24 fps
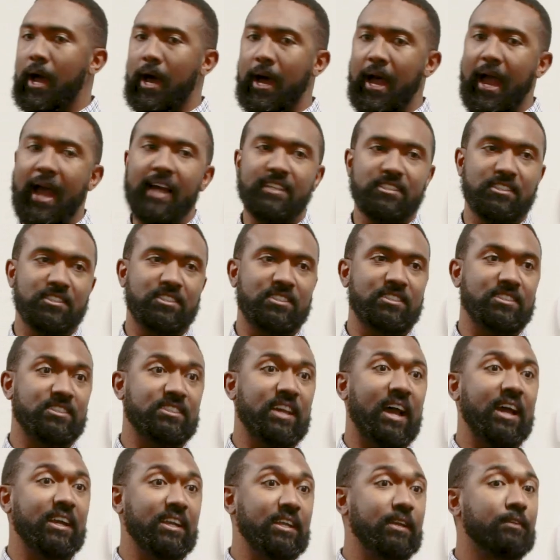as a
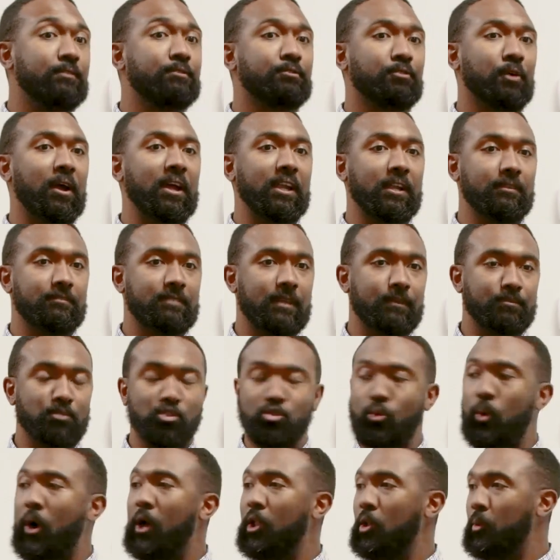society, afraid of them
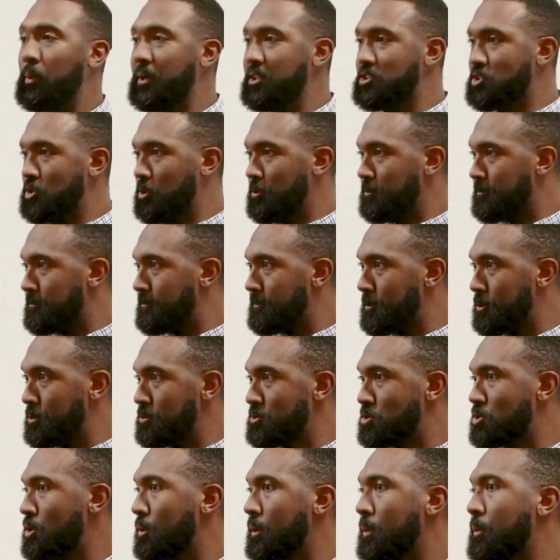swallowing certain
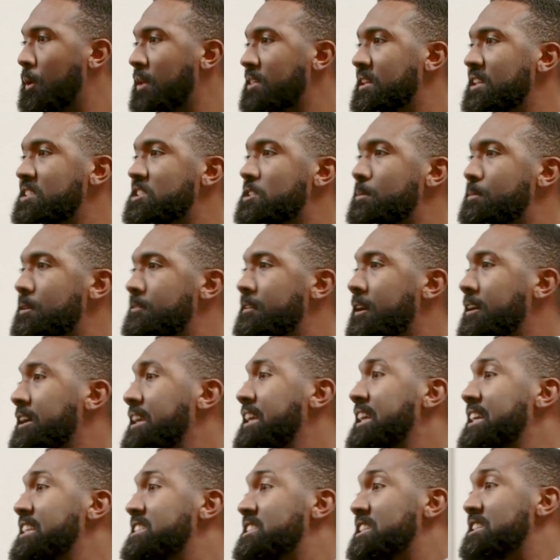foods, so we want things to be very
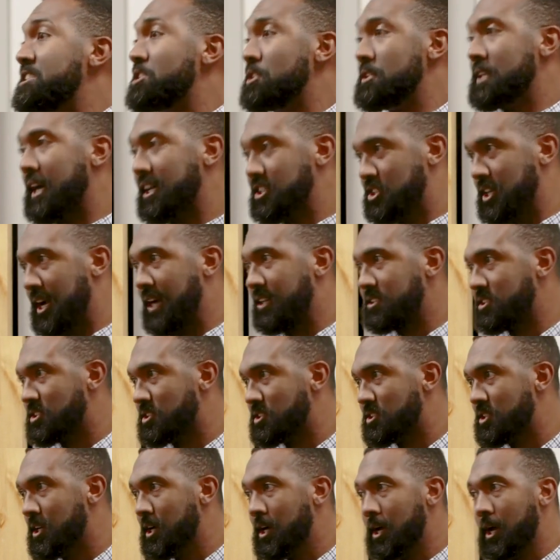easy to
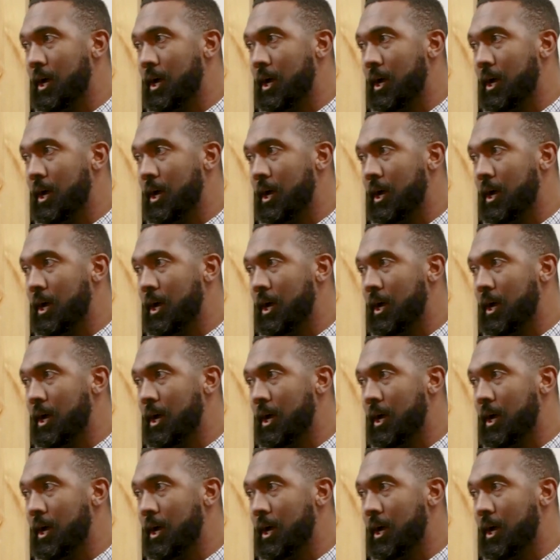digest.